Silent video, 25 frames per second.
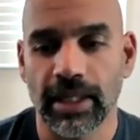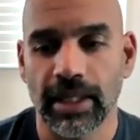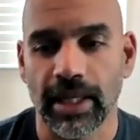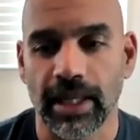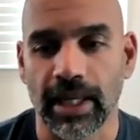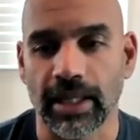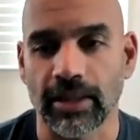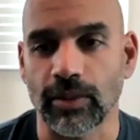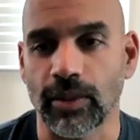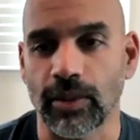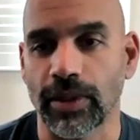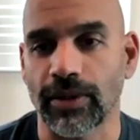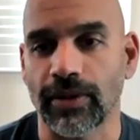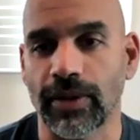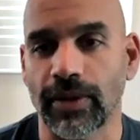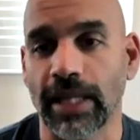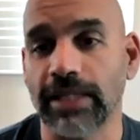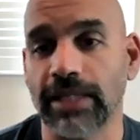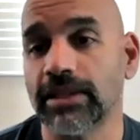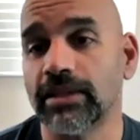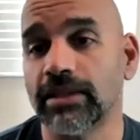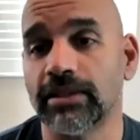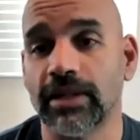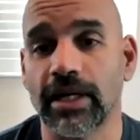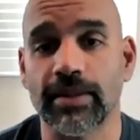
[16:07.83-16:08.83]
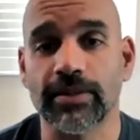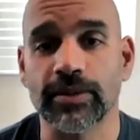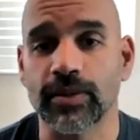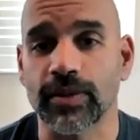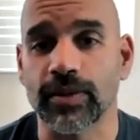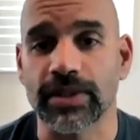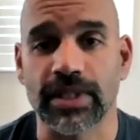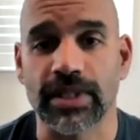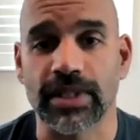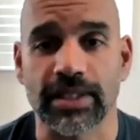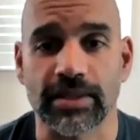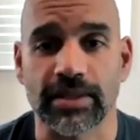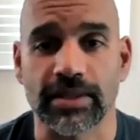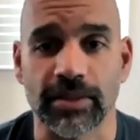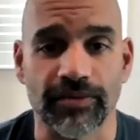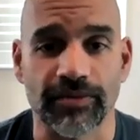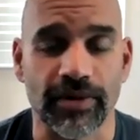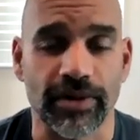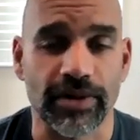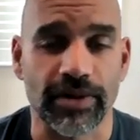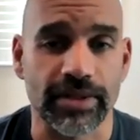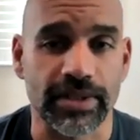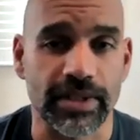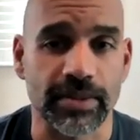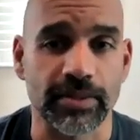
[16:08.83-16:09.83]
And with LLMs, we saw something
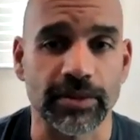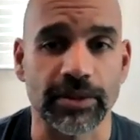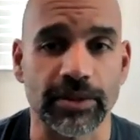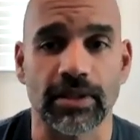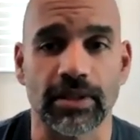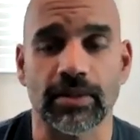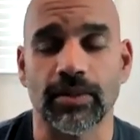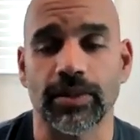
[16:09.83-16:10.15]
very similar.